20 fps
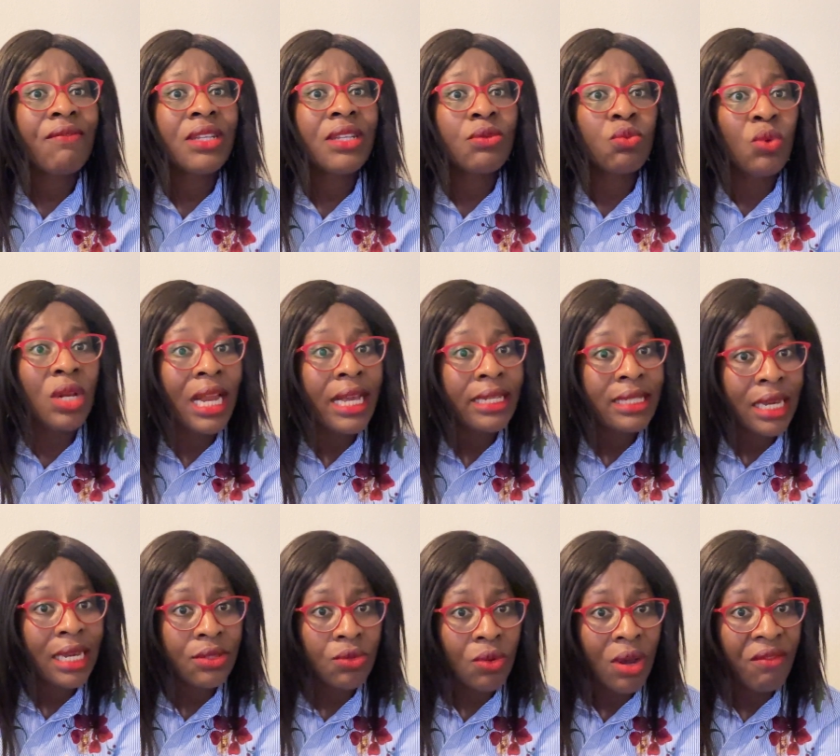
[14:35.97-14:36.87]

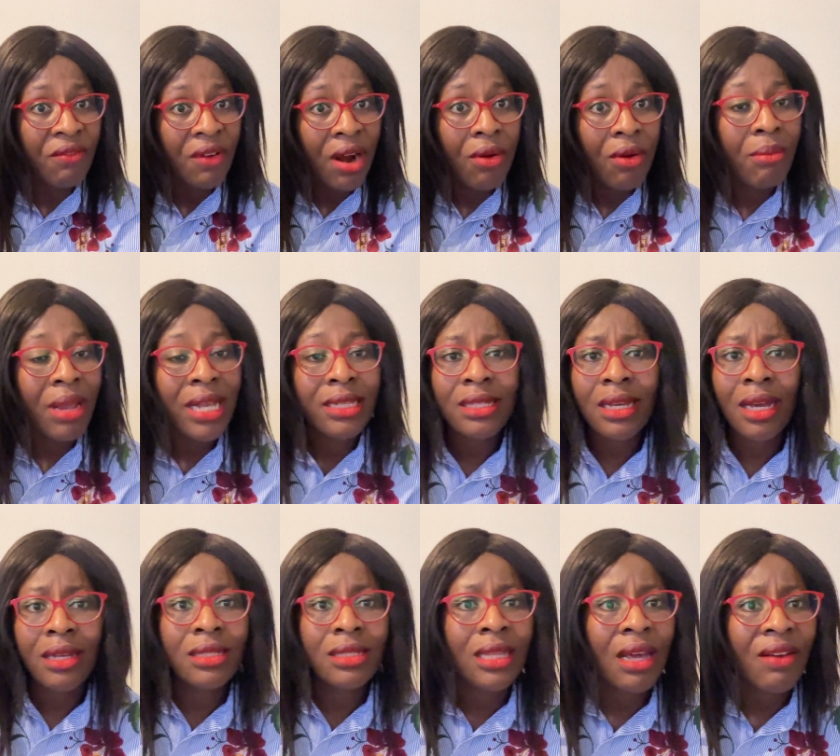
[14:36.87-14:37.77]
related to
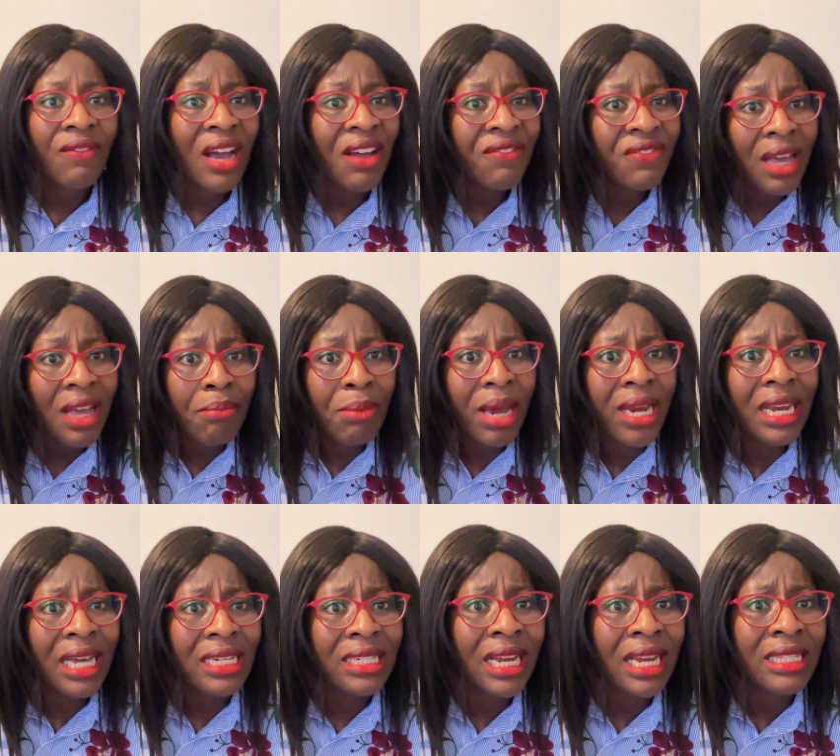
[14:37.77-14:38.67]
environmental stuff,
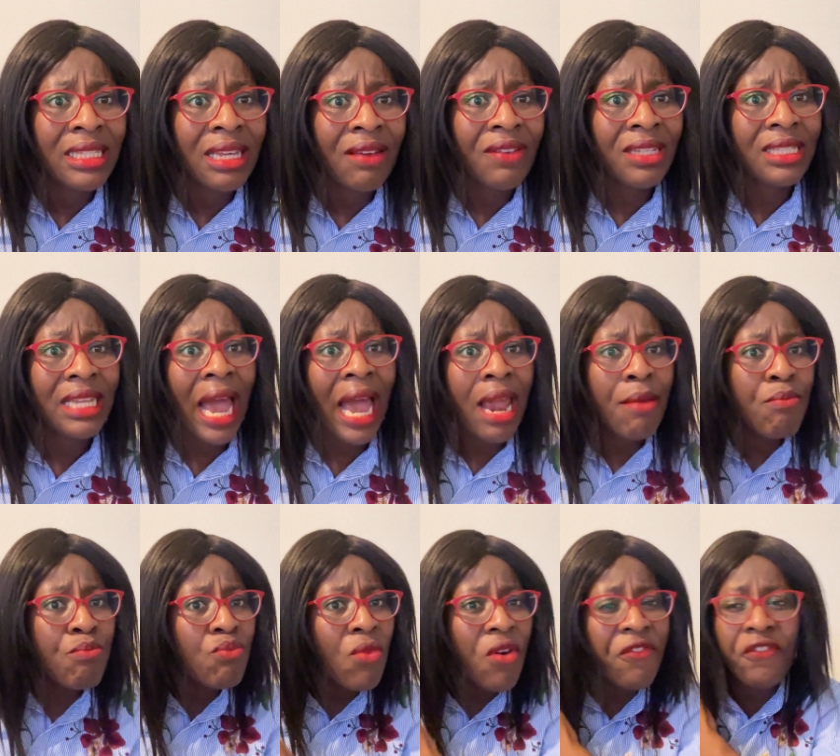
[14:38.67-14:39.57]
I
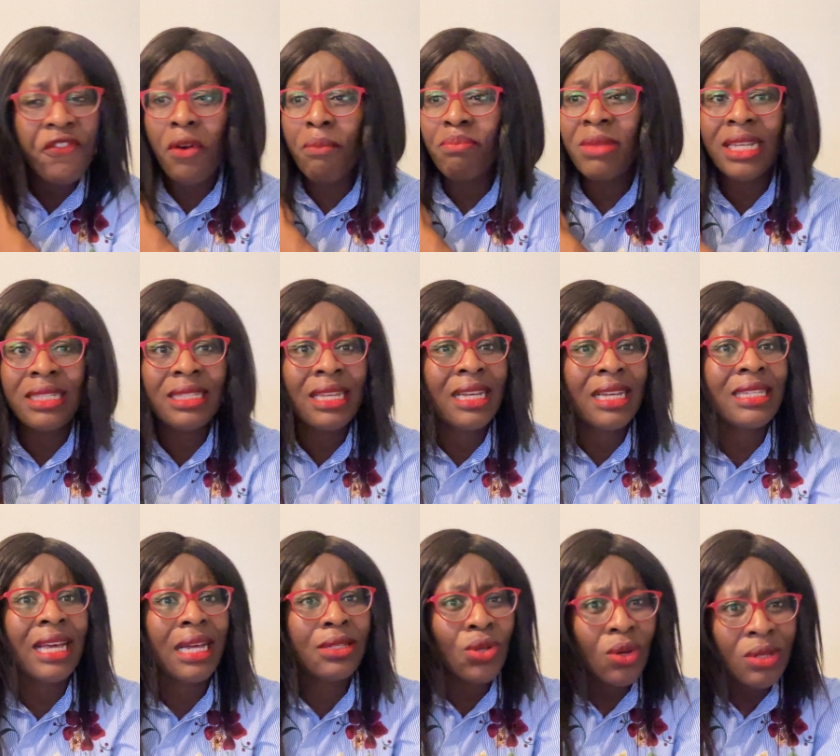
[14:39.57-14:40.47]
moved from the
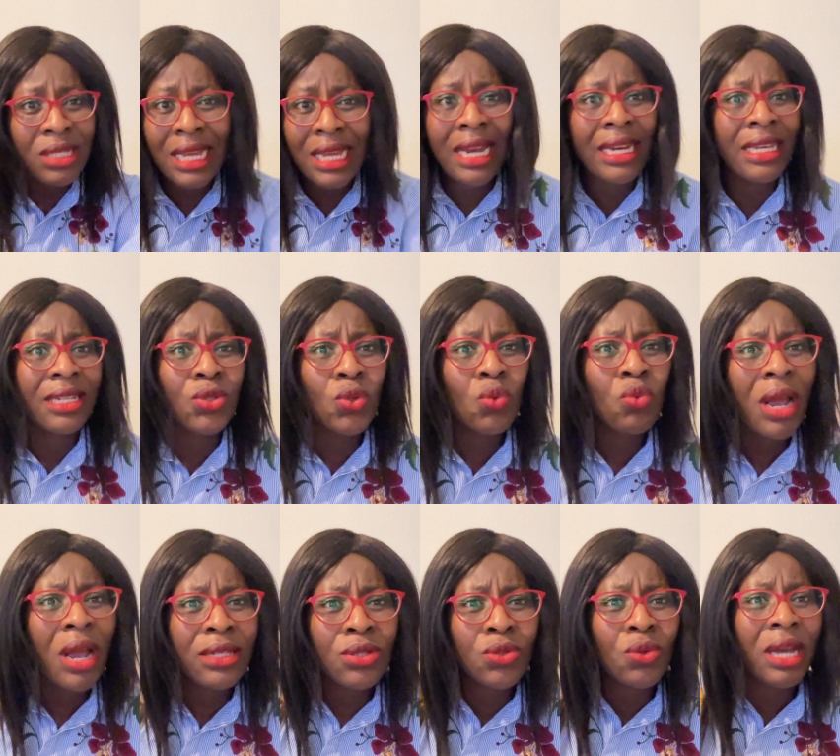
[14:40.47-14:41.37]
sector totally to
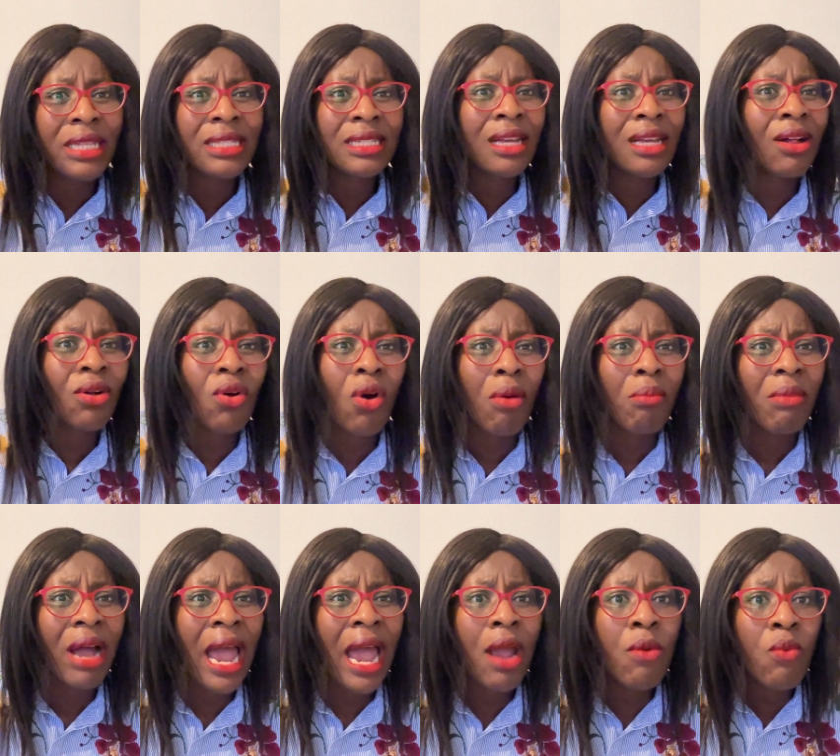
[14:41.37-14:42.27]
went to a
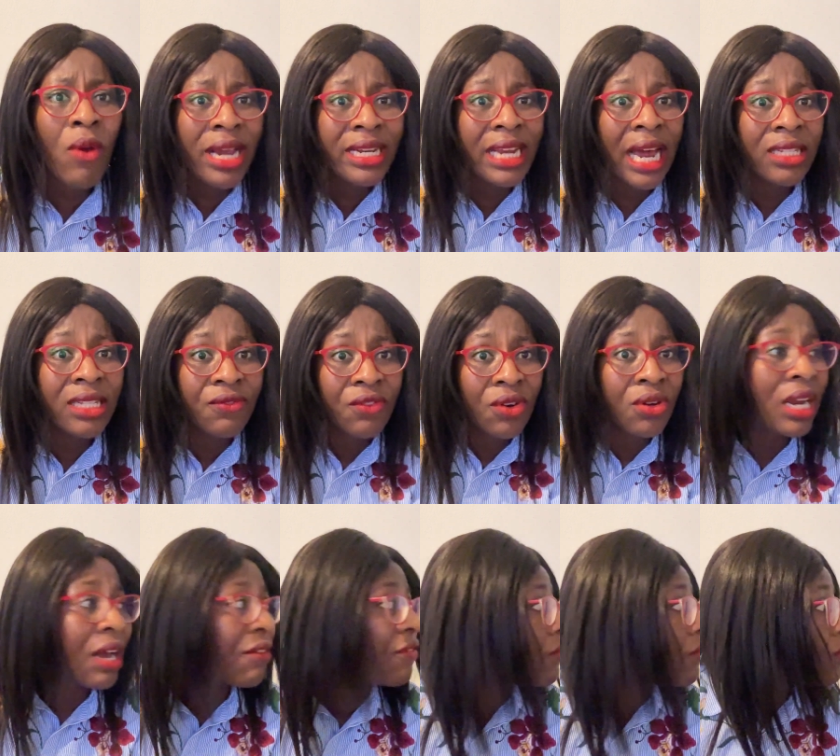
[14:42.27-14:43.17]
telecom. I worked at
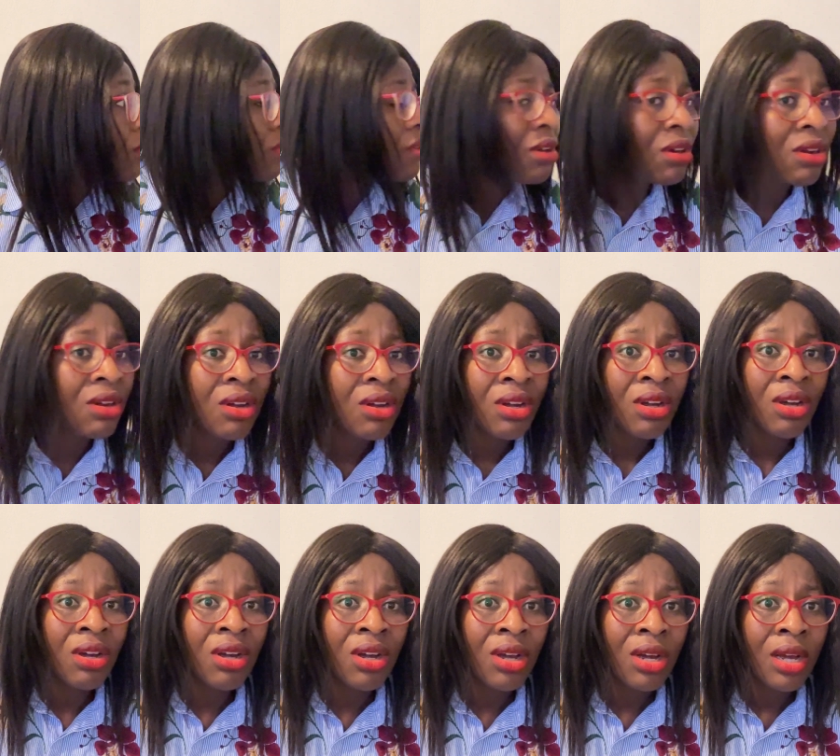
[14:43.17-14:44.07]
Vodafone.
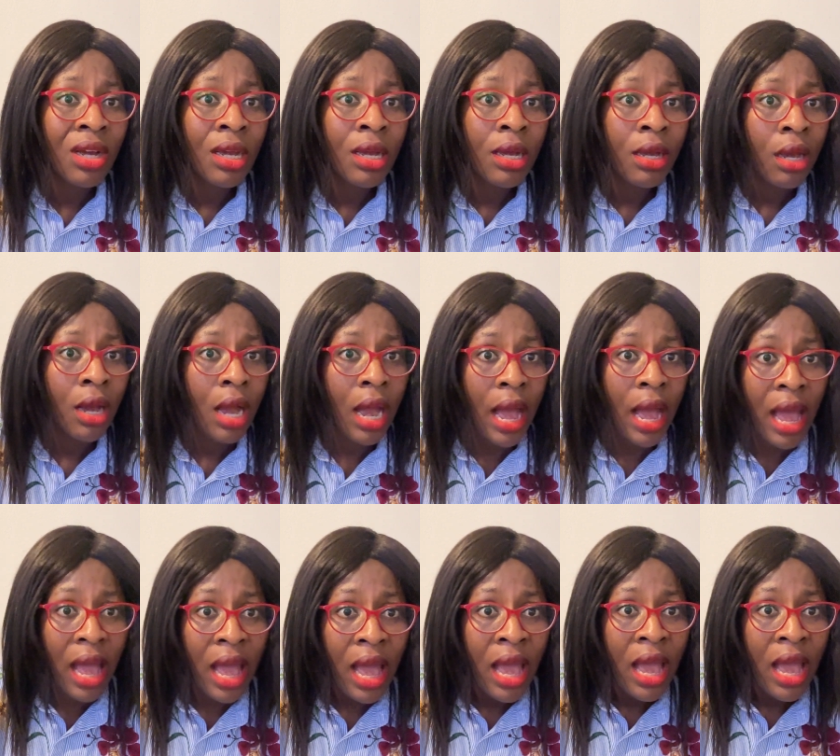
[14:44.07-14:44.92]
I